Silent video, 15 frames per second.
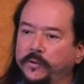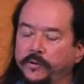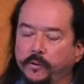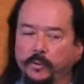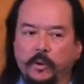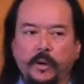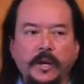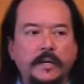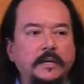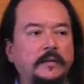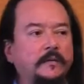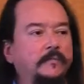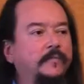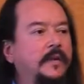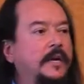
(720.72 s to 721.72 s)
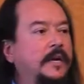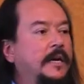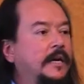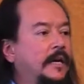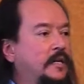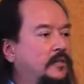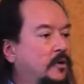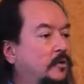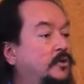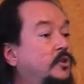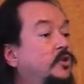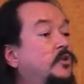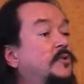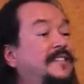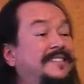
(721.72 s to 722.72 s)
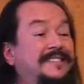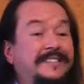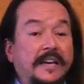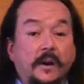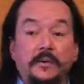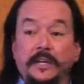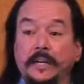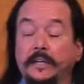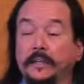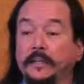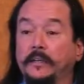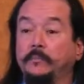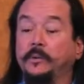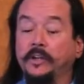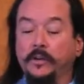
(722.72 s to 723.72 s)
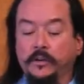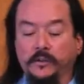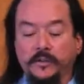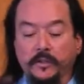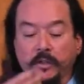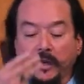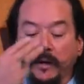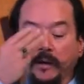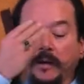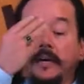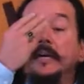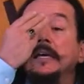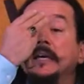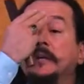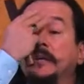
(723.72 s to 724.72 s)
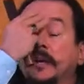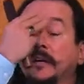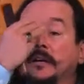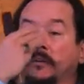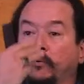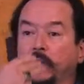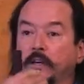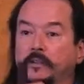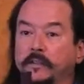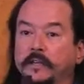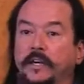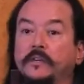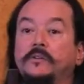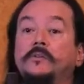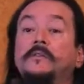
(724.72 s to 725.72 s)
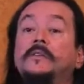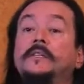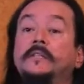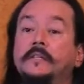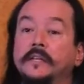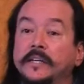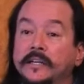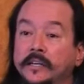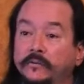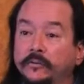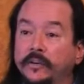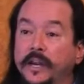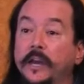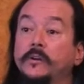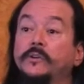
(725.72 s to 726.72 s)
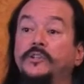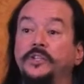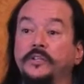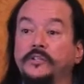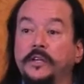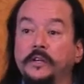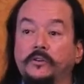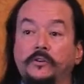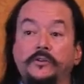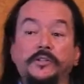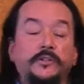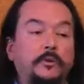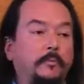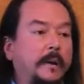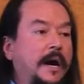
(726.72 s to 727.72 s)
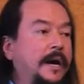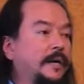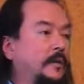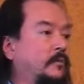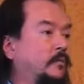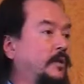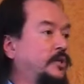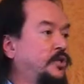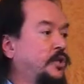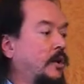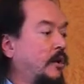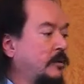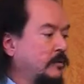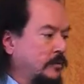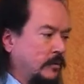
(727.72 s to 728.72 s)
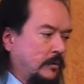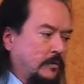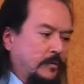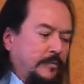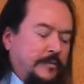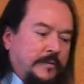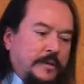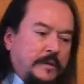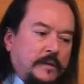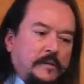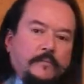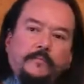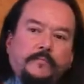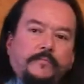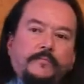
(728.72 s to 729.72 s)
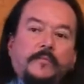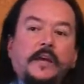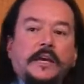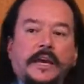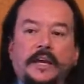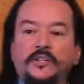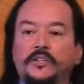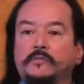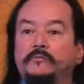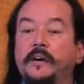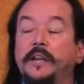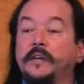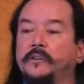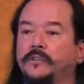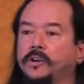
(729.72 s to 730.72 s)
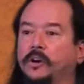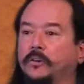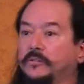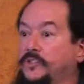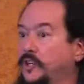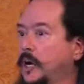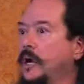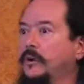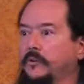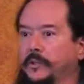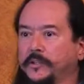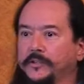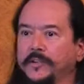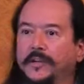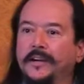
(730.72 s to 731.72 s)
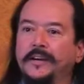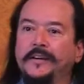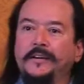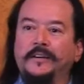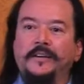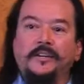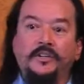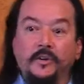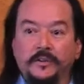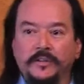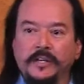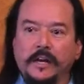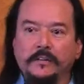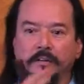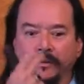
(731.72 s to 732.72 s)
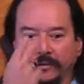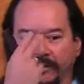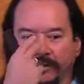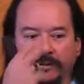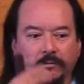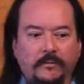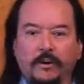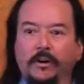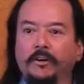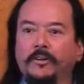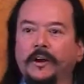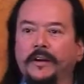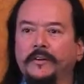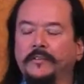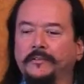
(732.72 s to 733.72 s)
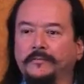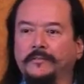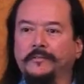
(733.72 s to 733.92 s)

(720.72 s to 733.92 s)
when they're praying. It's also used in sound healing because it can resonate to the different energy centers in your body, which also the ancient Vedics called chakras. It turns out that they're all kind of